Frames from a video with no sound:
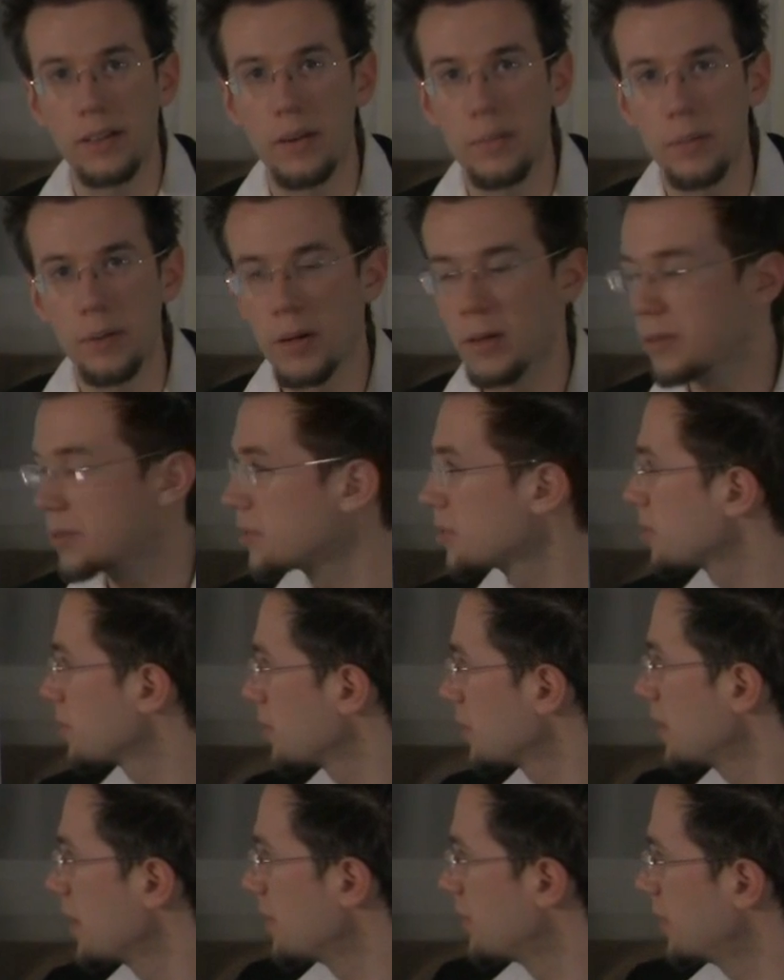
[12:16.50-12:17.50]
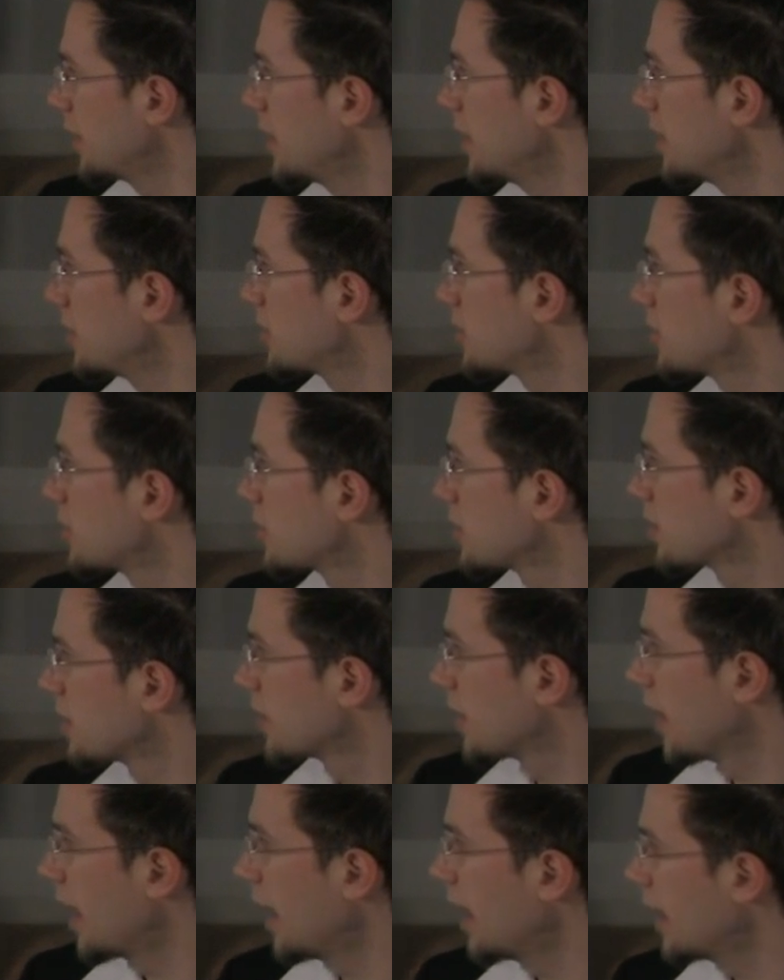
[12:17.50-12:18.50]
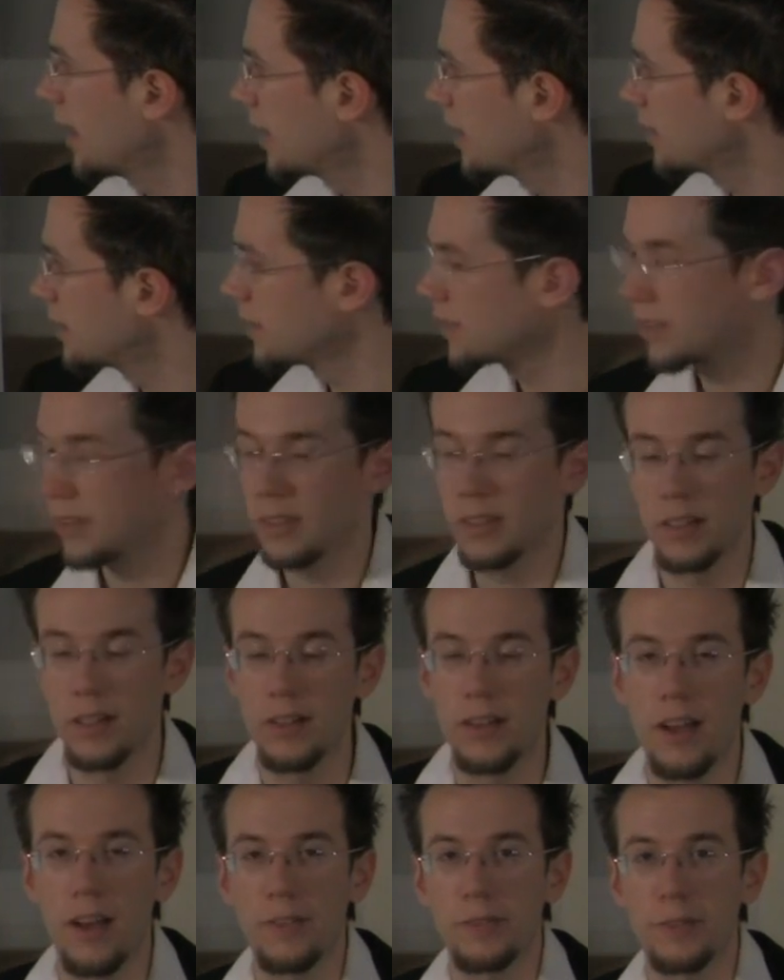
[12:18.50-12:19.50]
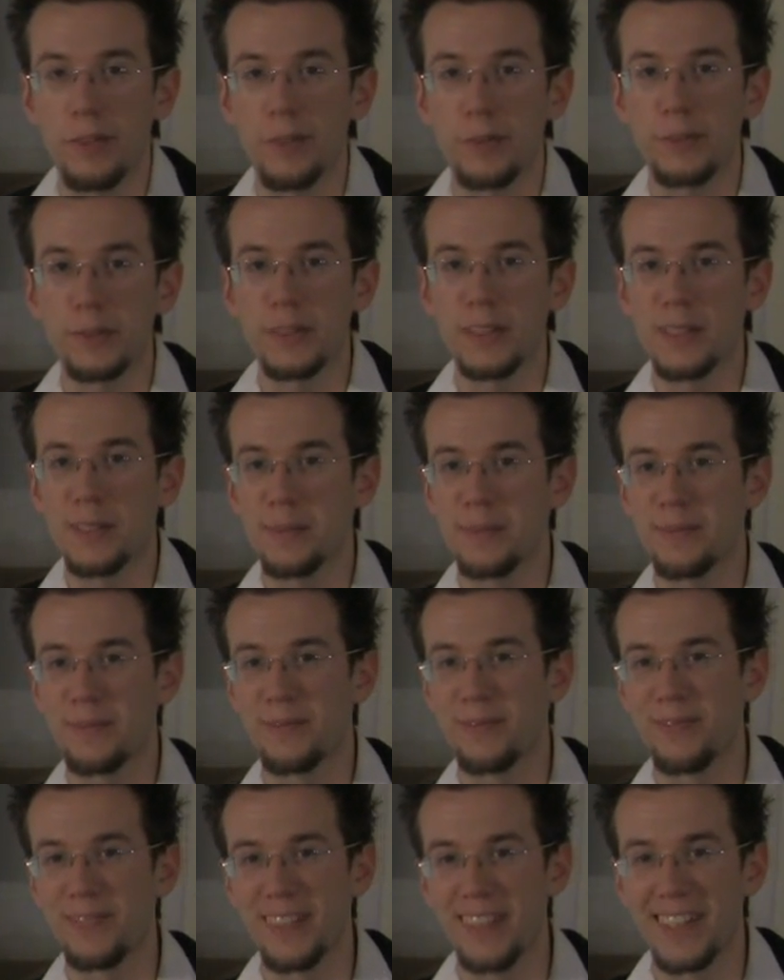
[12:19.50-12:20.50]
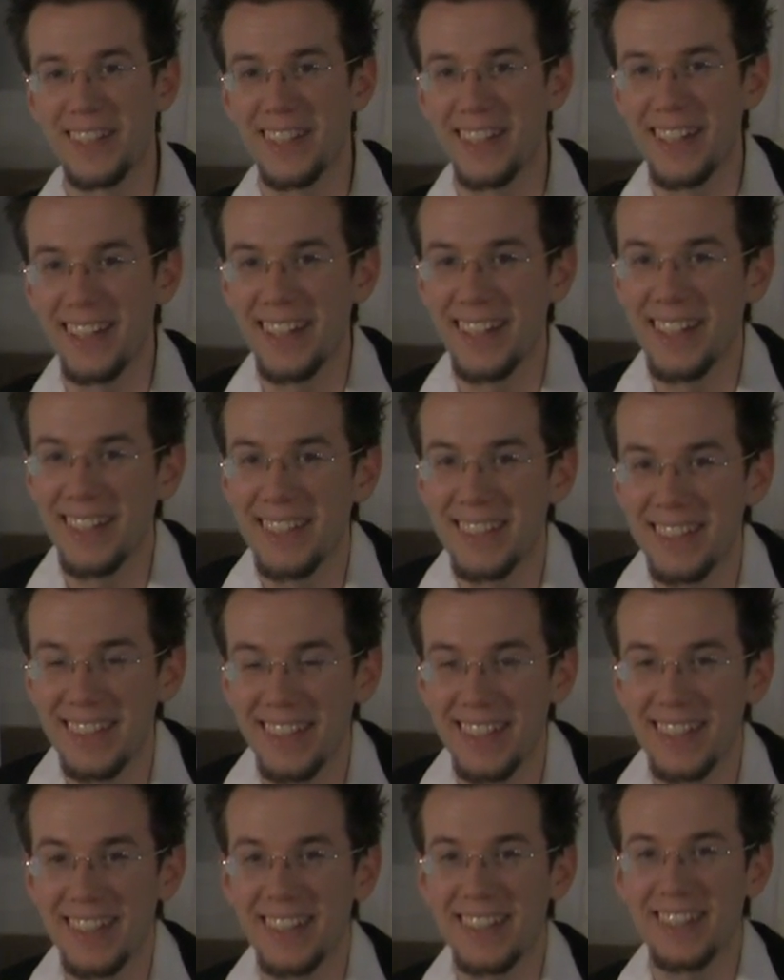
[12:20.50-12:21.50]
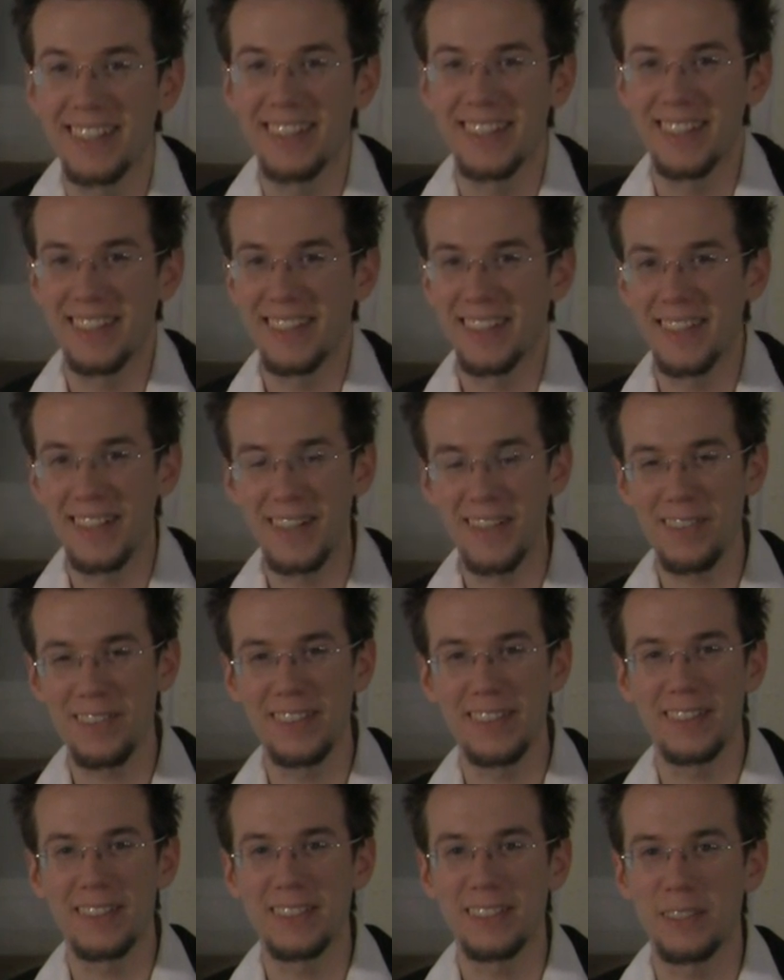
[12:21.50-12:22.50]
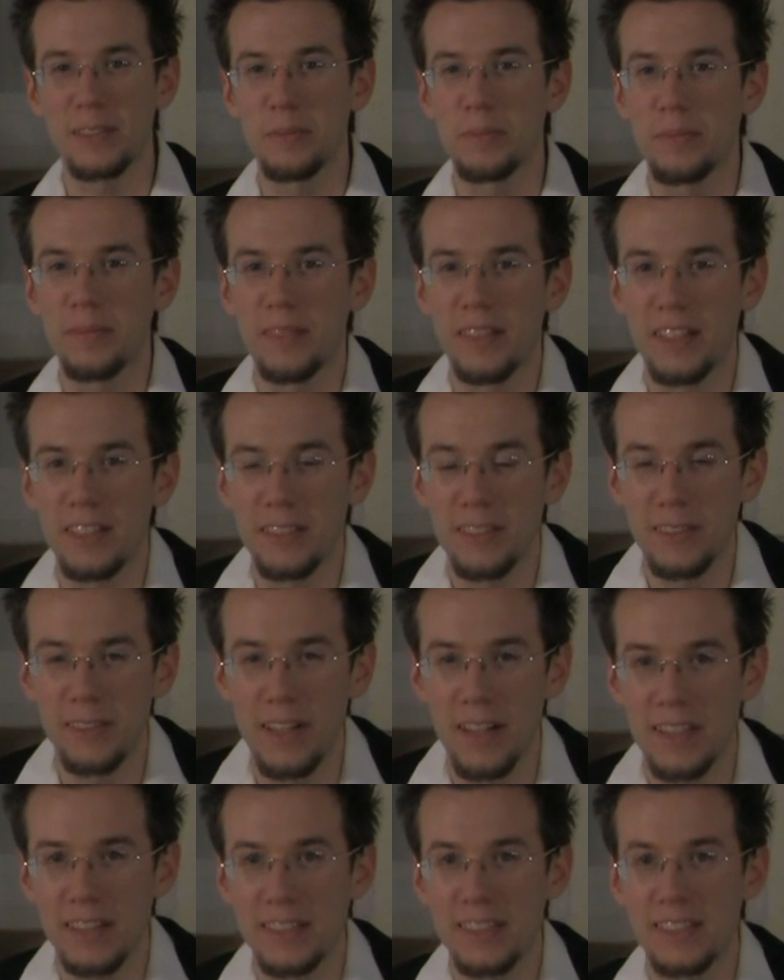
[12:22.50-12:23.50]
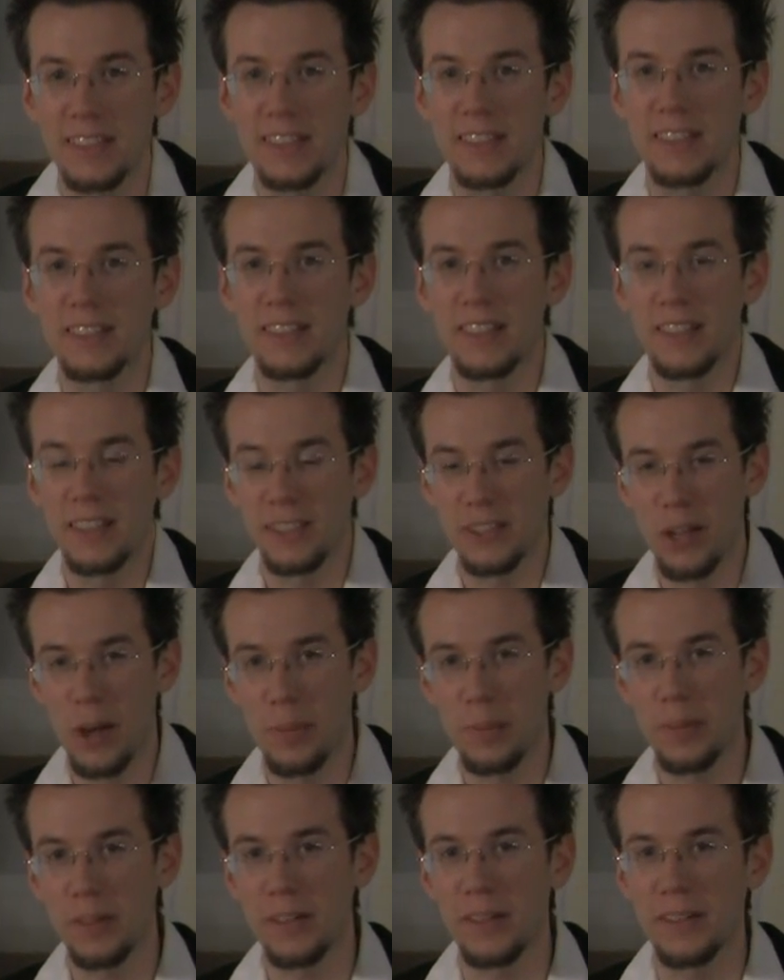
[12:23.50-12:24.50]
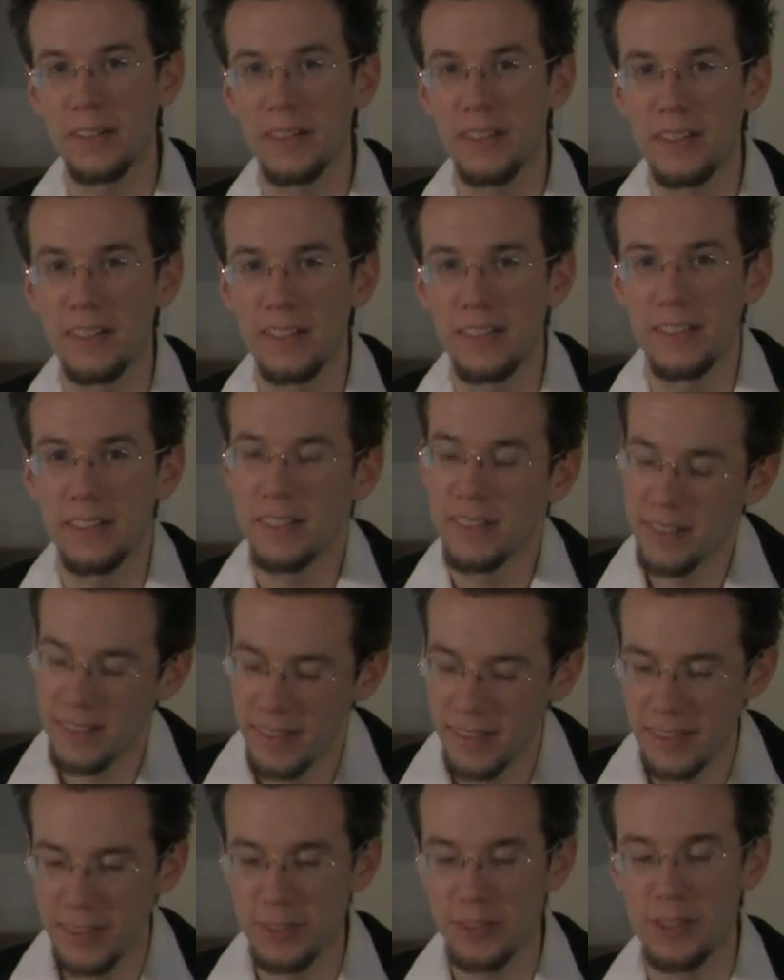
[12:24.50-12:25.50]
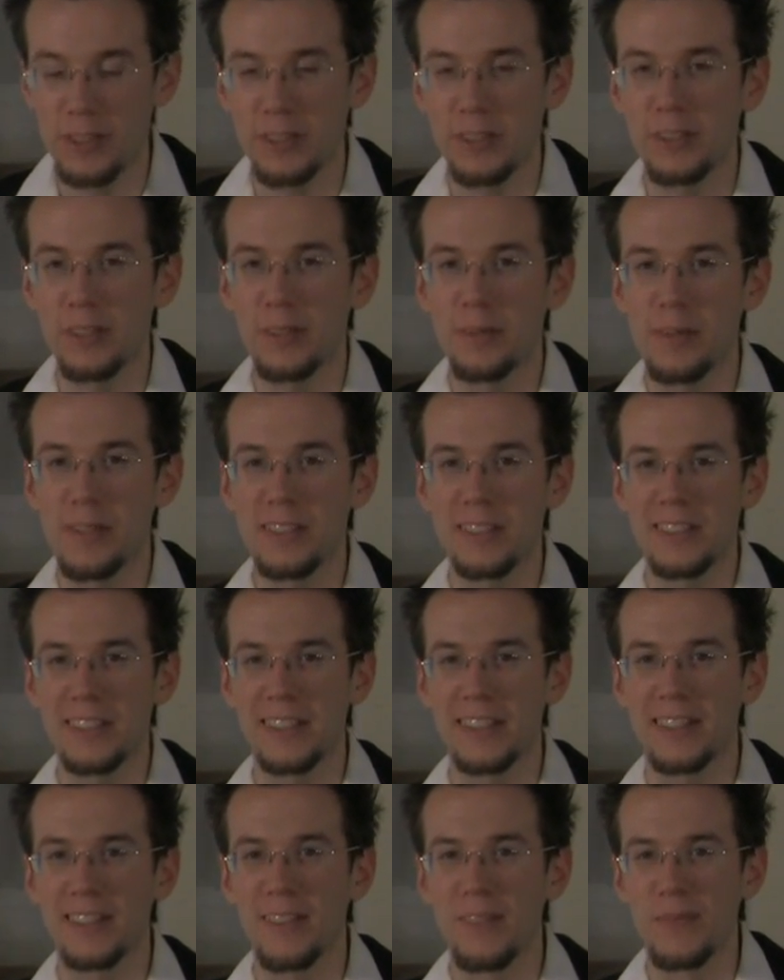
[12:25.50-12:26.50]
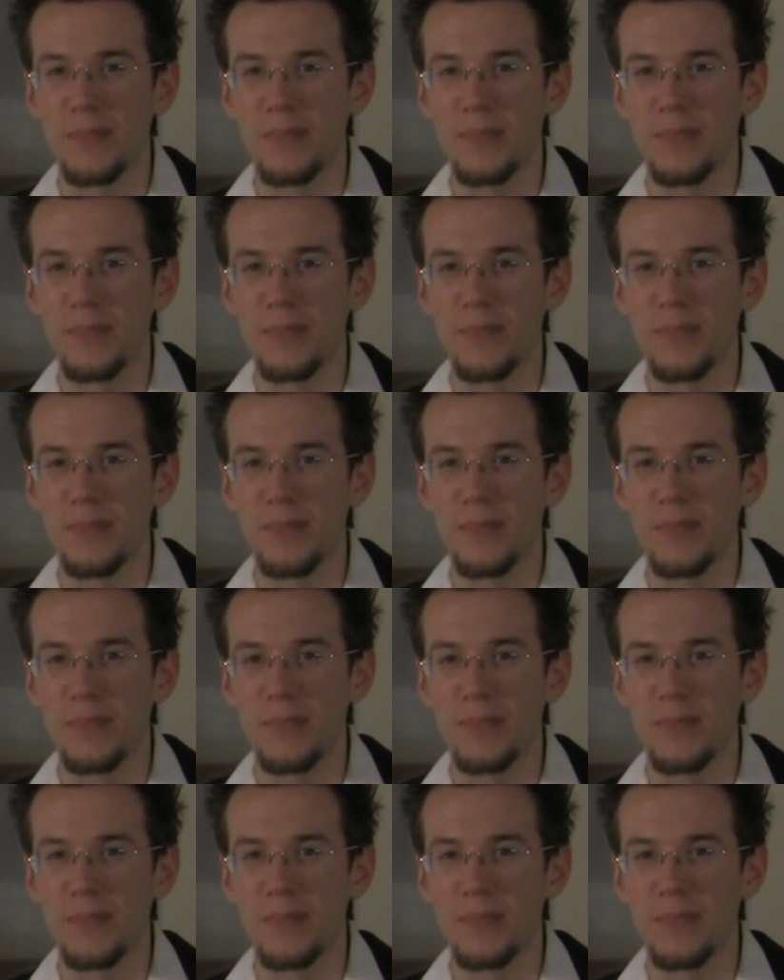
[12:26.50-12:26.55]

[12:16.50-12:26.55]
compose 3 of each, and you know, have fun with them. And there you go, there's some interesting topic on structure in music.